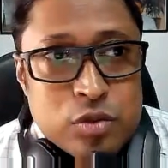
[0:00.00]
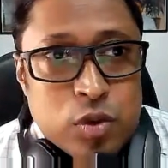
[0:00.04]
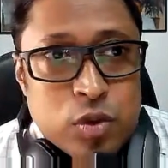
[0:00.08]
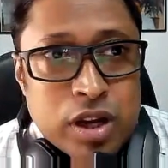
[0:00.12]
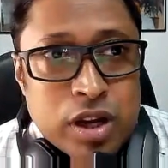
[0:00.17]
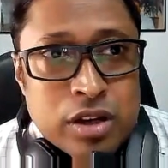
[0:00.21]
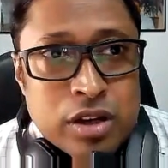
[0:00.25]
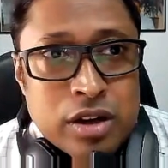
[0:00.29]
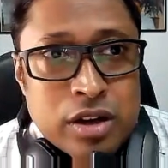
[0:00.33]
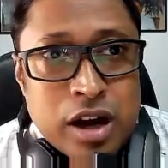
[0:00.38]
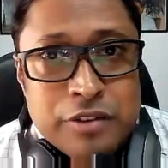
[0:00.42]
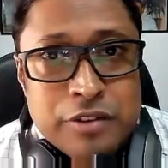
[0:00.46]

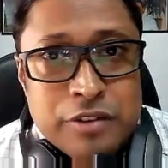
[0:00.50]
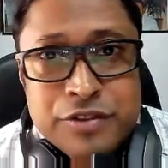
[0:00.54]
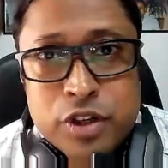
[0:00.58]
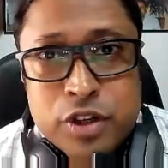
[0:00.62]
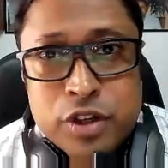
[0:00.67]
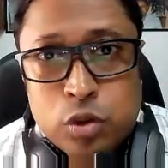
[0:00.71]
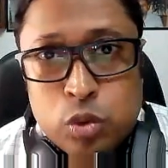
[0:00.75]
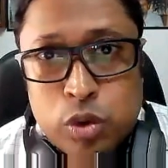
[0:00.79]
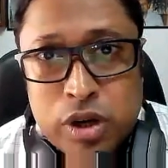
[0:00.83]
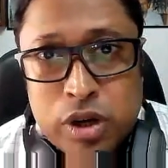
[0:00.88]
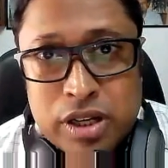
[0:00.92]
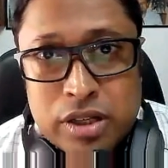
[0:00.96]
one
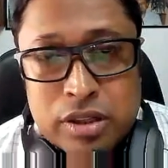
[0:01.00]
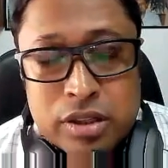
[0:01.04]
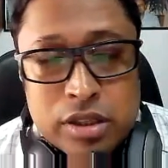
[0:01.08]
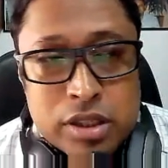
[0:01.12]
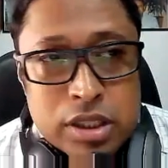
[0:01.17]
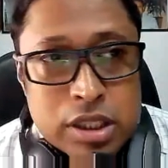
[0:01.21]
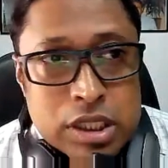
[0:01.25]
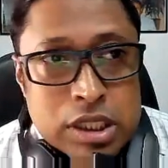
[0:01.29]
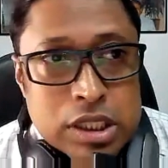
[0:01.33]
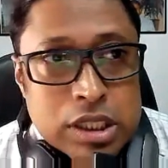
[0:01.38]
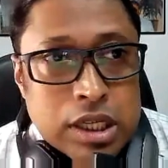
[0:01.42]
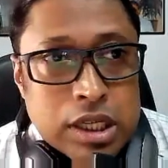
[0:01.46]
after one,
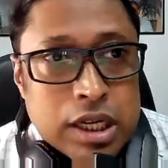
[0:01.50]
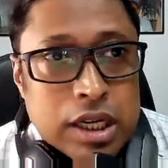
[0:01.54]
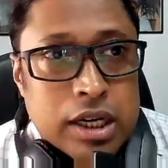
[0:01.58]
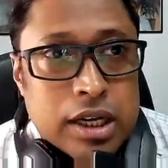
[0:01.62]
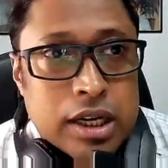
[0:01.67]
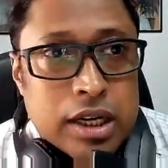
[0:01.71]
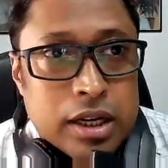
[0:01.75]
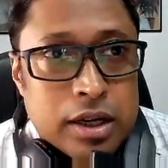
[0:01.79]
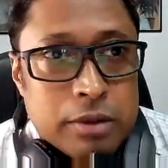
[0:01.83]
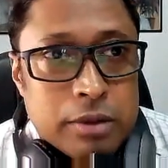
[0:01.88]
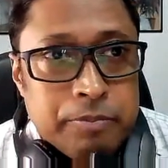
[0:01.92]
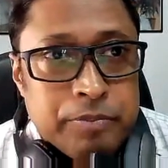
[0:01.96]

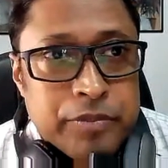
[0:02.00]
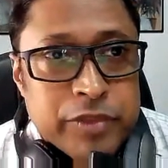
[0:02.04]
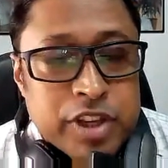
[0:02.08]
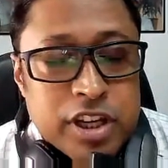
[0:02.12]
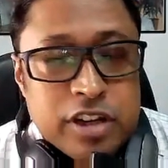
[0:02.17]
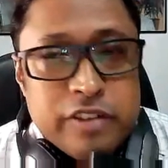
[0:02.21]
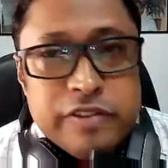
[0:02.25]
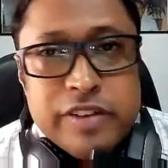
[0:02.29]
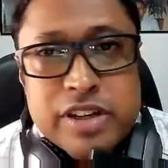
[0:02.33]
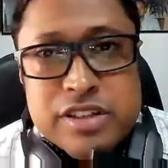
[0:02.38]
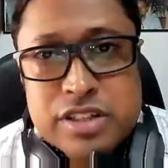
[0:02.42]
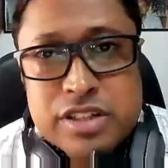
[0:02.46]

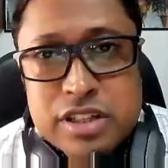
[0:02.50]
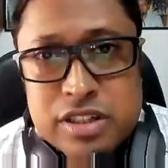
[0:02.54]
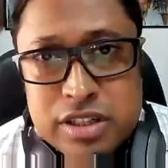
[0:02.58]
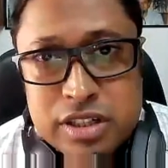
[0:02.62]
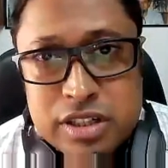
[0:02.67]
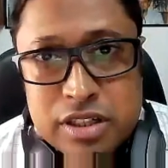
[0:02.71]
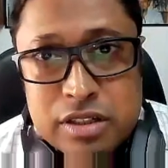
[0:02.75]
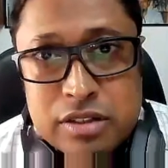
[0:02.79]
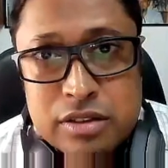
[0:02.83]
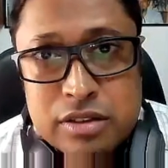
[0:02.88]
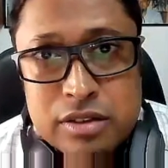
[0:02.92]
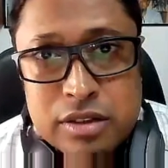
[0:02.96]
invested
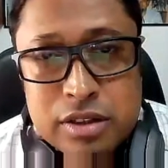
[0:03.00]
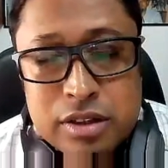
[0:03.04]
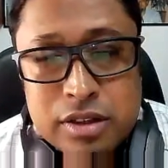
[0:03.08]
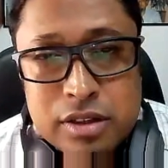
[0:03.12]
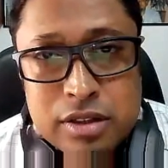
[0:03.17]
in